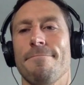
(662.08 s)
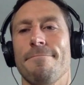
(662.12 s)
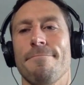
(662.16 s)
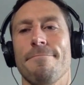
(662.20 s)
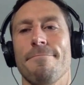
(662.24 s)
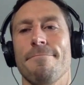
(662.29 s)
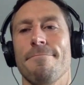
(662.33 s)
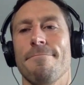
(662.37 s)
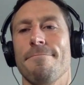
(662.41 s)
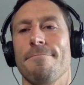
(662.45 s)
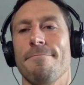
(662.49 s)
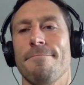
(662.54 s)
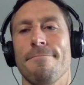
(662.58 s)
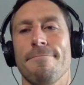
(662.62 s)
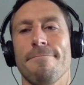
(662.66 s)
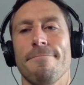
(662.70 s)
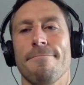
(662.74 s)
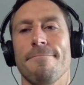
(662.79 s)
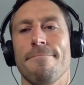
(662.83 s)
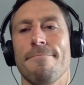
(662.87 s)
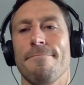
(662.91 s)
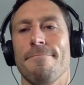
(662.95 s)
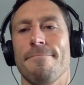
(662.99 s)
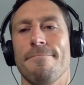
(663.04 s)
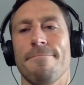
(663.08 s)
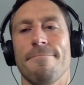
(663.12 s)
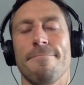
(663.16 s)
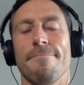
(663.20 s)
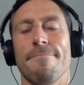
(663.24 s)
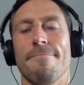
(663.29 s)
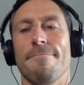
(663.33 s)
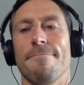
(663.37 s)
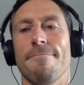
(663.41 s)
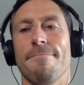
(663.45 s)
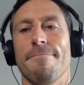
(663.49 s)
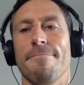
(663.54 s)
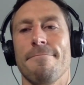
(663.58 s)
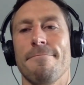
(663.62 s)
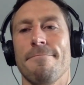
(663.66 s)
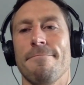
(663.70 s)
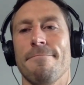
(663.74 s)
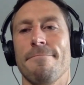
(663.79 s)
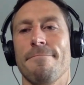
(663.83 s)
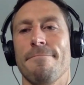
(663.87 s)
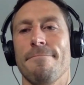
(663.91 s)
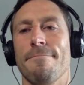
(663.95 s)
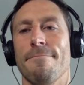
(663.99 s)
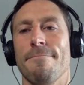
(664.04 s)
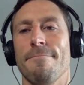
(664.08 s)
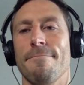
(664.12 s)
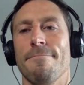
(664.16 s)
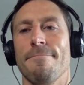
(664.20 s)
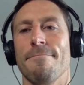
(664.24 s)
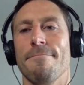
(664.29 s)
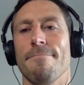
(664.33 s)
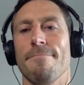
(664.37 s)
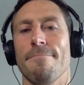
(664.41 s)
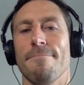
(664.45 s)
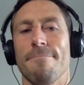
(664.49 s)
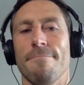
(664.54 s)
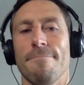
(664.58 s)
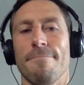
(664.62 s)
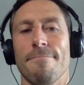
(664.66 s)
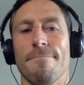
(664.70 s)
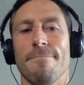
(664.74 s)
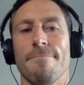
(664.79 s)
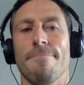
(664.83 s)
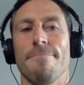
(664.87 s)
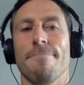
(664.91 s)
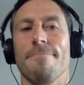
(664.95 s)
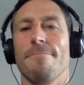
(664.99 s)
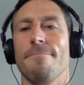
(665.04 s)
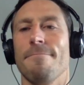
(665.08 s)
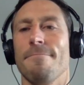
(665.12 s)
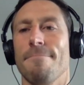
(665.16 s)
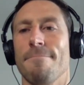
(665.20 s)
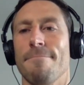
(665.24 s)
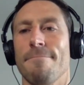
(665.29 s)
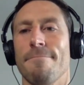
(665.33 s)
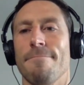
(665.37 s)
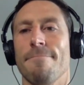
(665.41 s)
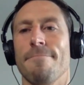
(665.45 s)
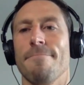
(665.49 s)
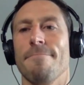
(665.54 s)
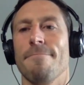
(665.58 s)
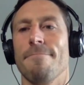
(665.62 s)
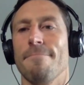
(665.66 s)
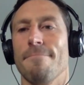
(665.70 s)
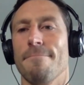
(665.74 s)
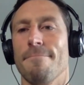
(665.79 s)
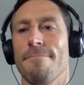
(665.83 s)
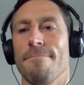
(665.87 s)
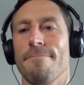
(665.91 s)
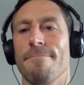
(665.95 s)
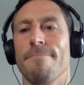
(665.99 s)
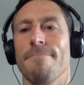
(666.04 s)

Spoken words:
This person isn't speaking.